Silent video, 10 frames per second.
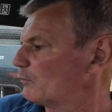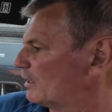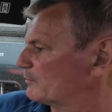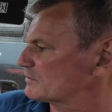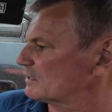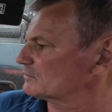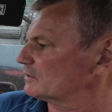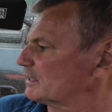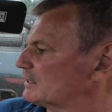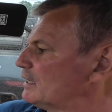yeah, wipe
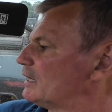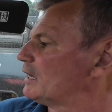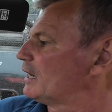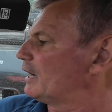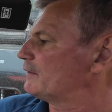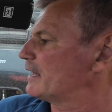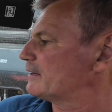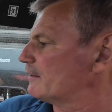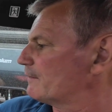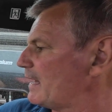themselves clean. And
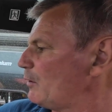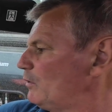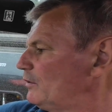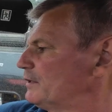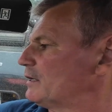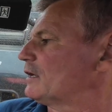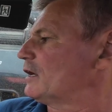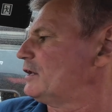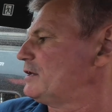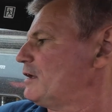then that one
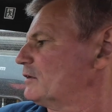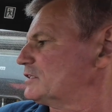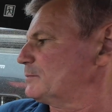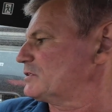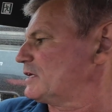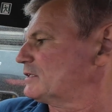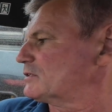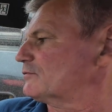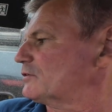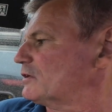at
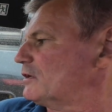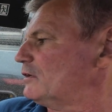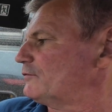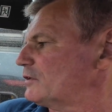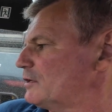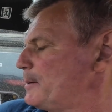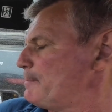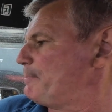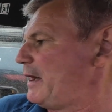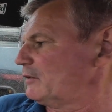90% of
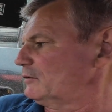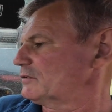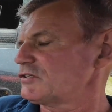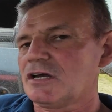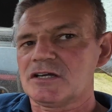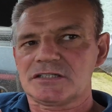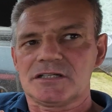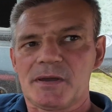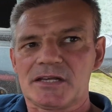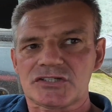your bale size
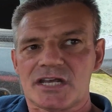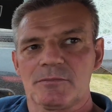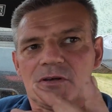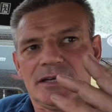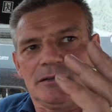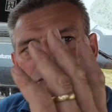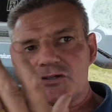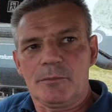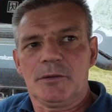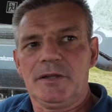in the main chamber, it'll
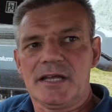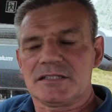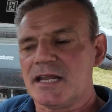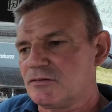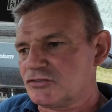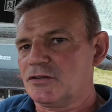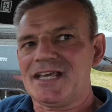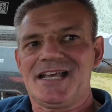drop the blades down. So